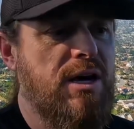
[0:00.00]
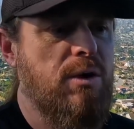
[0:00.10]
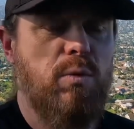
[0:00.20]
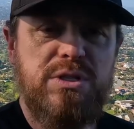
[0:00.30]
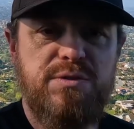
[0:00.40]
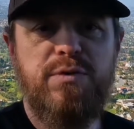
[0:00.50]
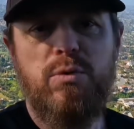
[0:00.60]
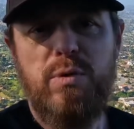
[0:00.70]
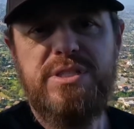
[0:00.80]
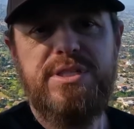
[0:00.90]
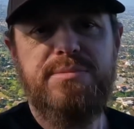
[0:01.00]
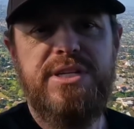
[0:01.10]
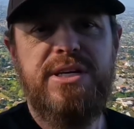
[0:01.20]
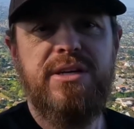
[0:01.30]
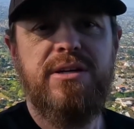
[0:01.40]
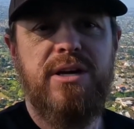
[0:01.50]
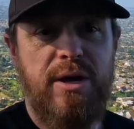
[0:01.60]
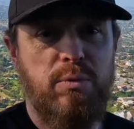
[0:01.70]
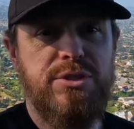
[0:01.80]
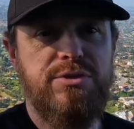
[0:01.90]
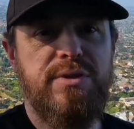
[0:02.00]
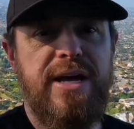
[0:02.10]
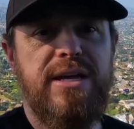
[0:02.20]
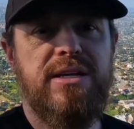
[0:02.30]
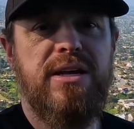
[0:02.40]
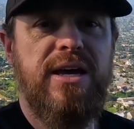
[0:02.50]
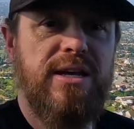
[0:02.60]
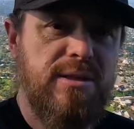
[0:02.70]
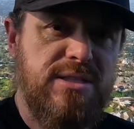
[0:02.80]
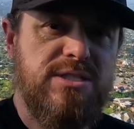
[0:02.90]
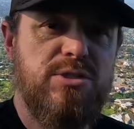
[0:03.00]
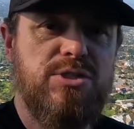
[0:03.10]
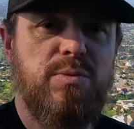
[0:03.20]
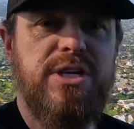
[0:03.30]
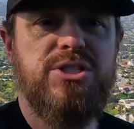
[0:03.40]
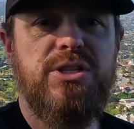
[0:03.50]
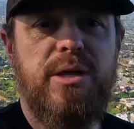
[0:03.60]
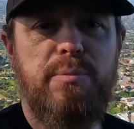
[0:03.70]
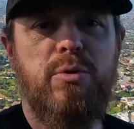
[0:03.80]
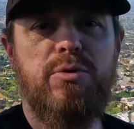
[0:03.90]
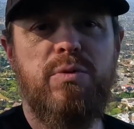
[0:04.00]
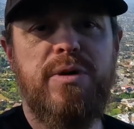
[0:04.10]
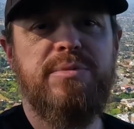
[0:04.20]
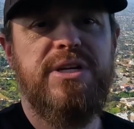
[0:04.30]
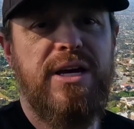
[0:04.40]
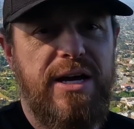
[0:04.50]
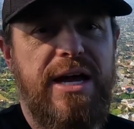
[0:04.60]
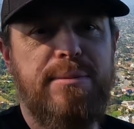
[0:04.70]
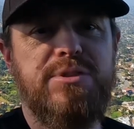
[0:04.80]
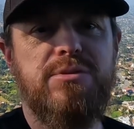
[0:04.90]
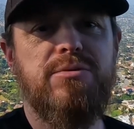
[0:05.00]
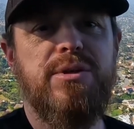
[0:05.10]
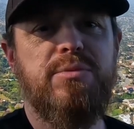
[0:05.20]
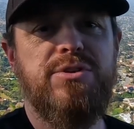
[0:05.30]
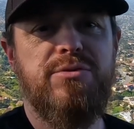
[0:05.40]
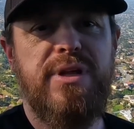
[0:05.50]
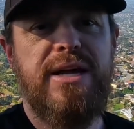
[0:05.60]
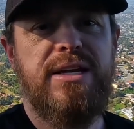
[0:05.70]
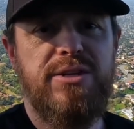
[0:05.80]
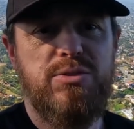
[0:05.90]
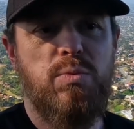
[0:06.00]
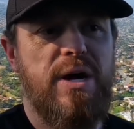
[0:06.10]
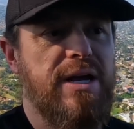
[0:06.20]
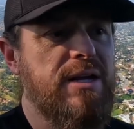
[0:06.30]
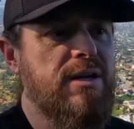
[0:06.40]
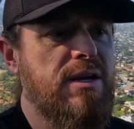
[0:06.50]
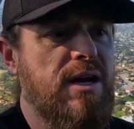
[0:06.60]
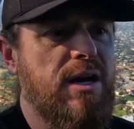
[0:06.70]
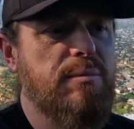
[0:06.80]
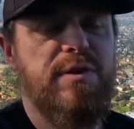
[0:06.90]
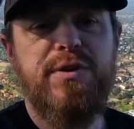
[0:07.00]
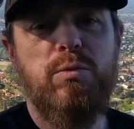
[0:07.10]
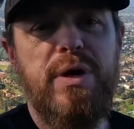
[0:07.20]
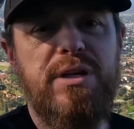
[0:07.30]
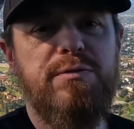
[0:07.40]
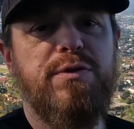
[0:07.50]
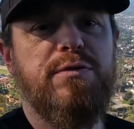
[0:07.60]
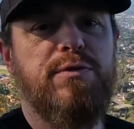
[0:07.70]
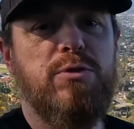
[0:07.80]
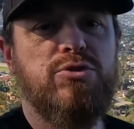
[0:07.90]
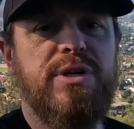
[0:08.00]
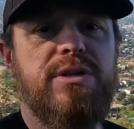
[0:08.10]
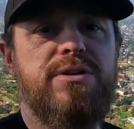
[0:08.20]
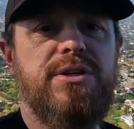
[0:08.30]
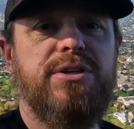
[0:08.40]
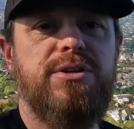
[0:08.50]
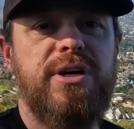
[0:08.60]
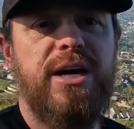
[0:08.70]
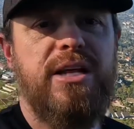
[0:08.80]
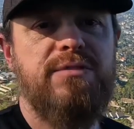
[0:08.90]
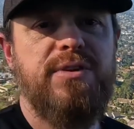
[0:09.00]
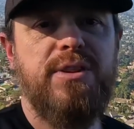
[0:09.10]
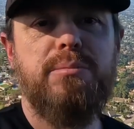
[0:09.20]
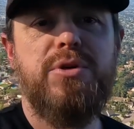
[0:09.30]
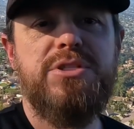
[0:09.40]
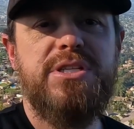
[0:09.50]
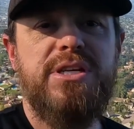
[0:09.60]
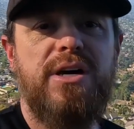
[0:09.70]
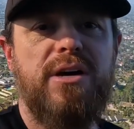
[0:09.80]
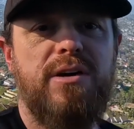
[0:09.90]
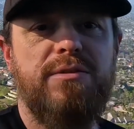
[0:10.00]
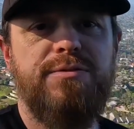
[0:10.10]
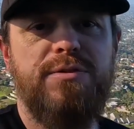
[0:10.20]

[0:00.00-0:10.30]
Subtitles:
One's full, one's empty. I would do that. And in this situation, they both were empty. I absolutely would do that. Here's why. If you're waiting for a full trailer, you're kind of at the mercy of,